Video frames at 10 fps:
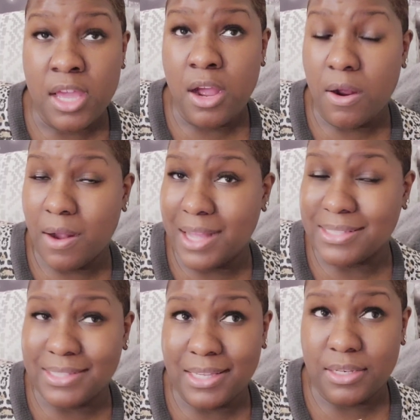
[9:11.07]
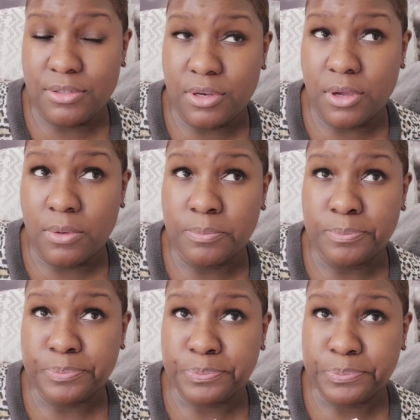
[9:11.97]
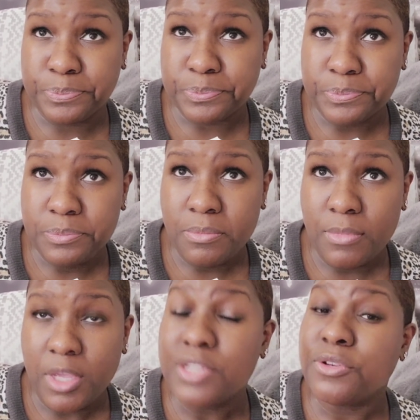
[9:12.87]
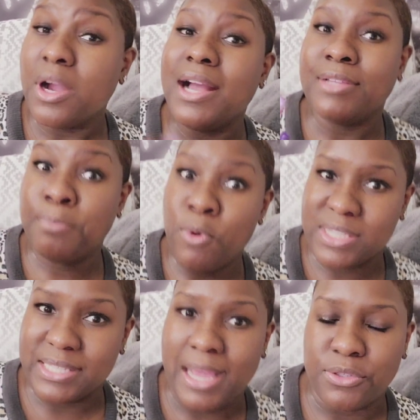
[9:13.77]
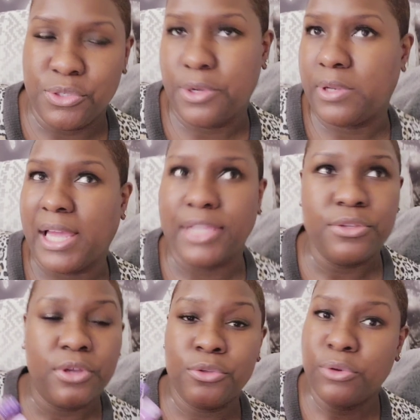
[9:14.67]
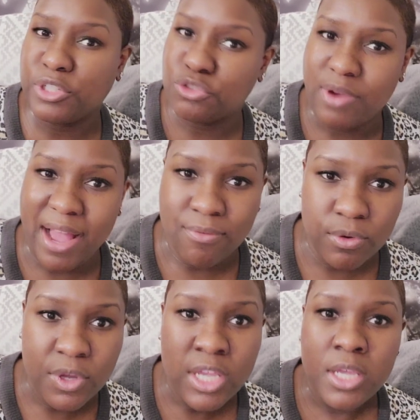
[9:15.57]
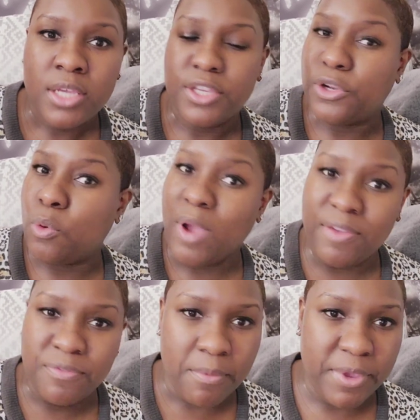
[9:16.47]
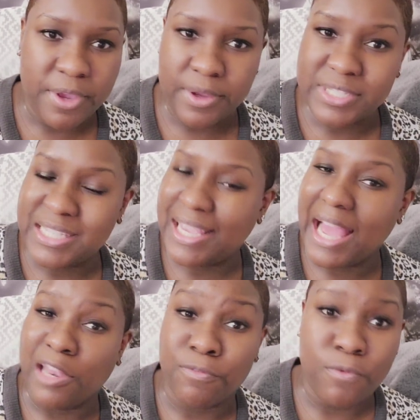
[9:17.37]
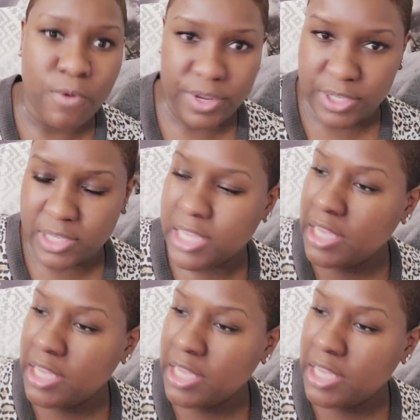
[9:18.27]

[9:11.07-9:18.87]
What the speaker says: Her aunt said, because her aunt points it out to her, like, you can travel, get away from here. It's in California.